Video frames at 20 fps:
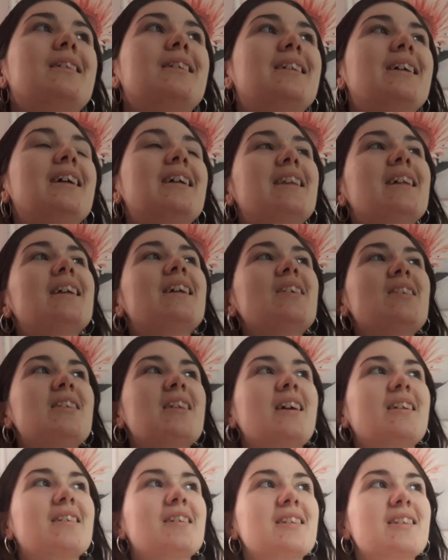the thing is
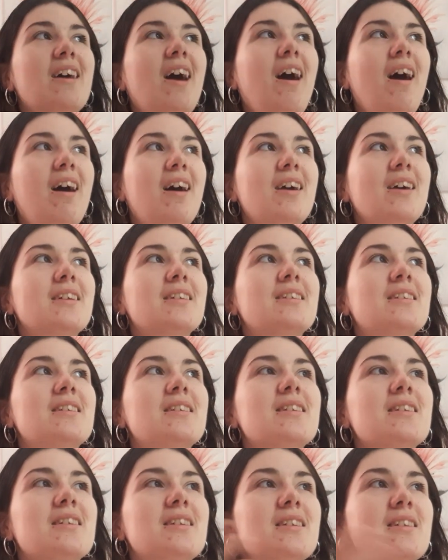that it's hard
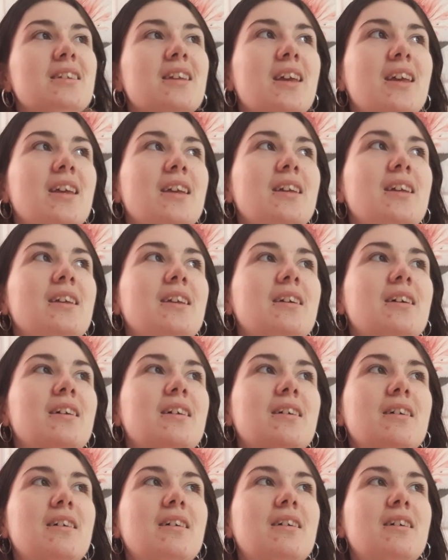to say
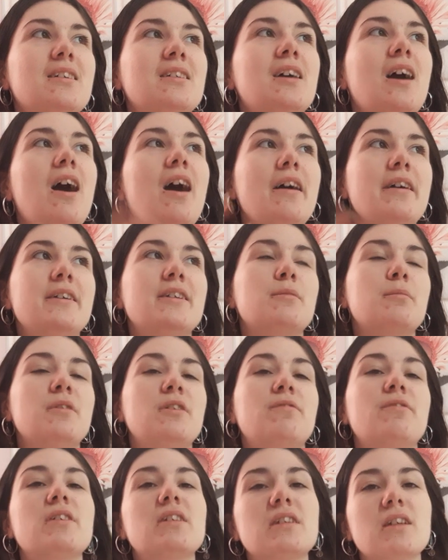the highest
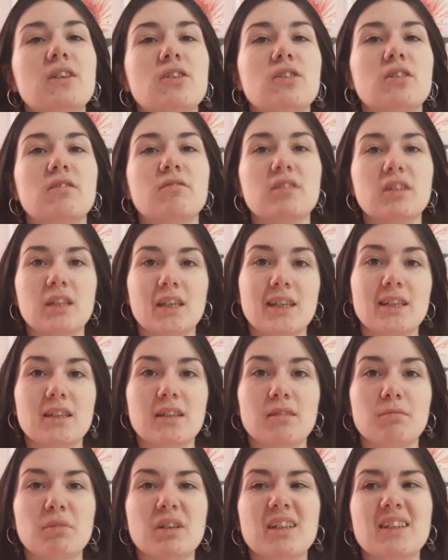manifestation of
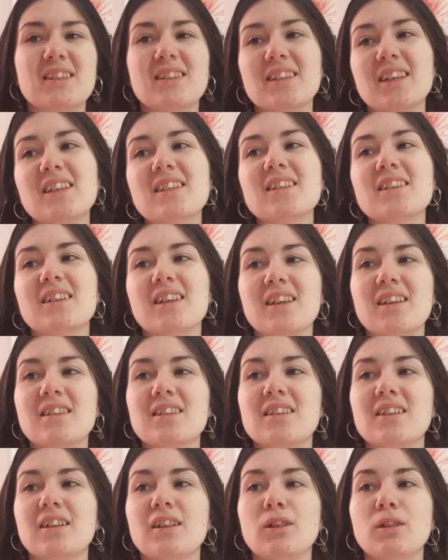satan because satan
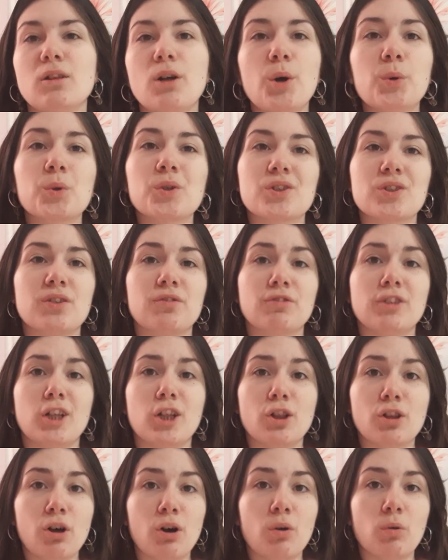is the lowest of the
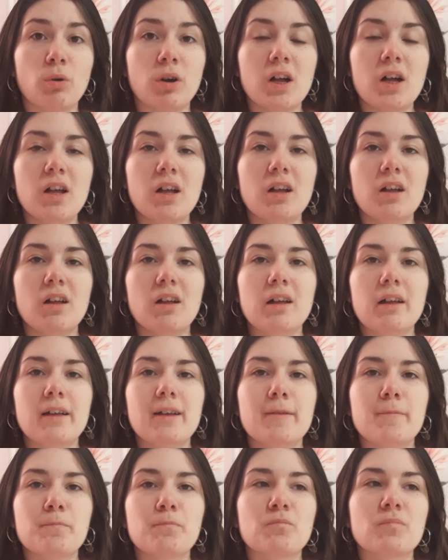low
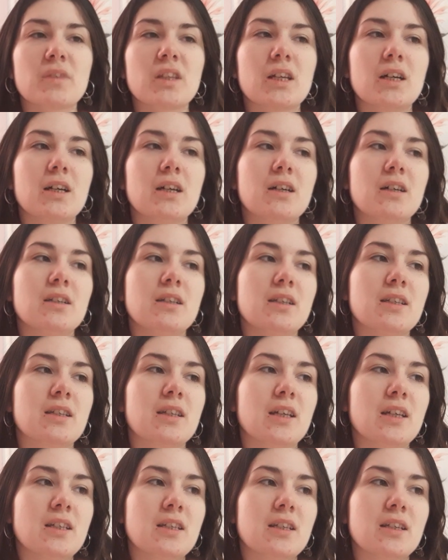
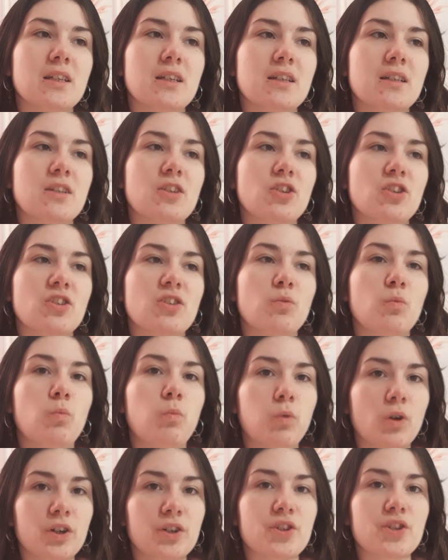satan is just the
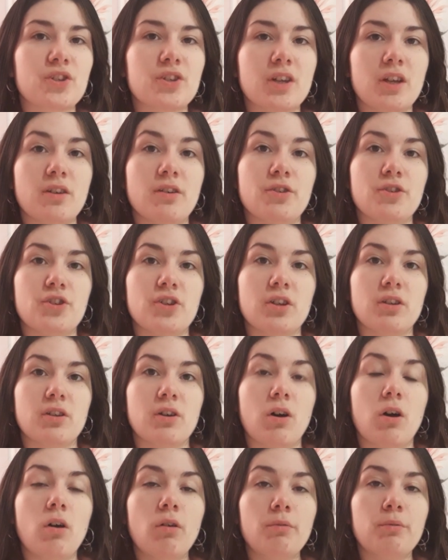worst energy in
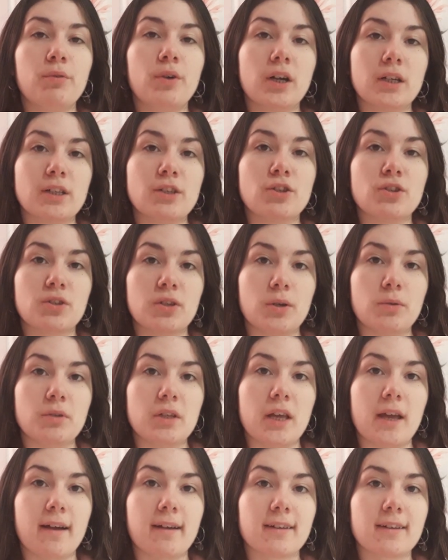the whole fucking
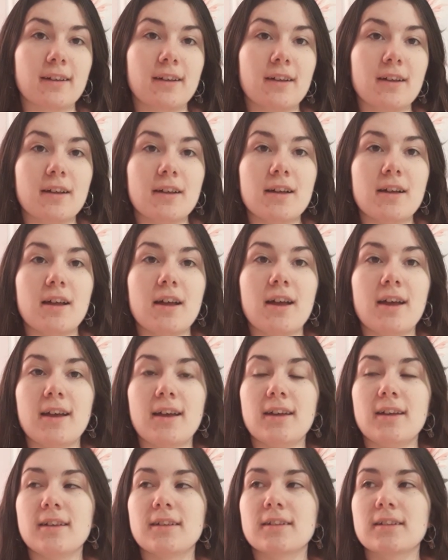zodiac
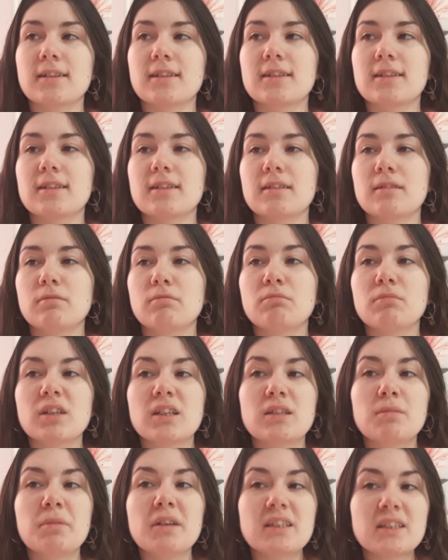and it's
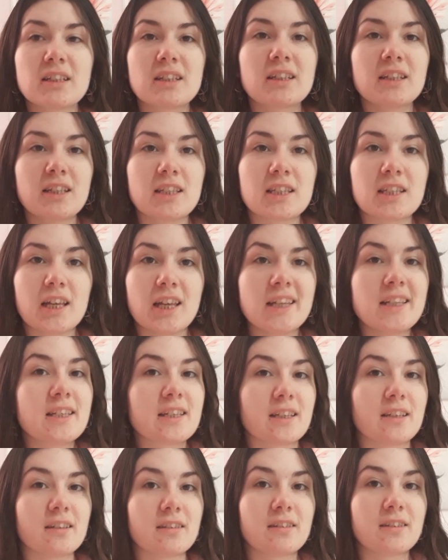it's basically
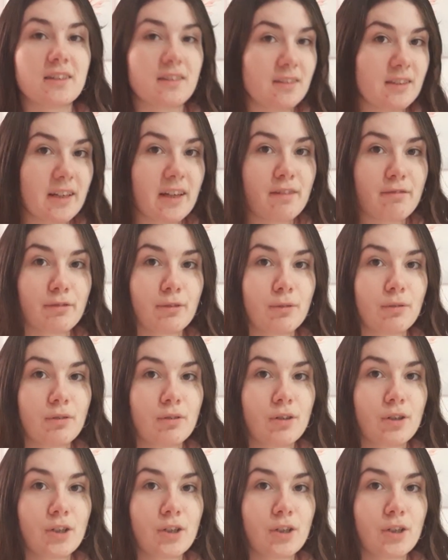satan the devil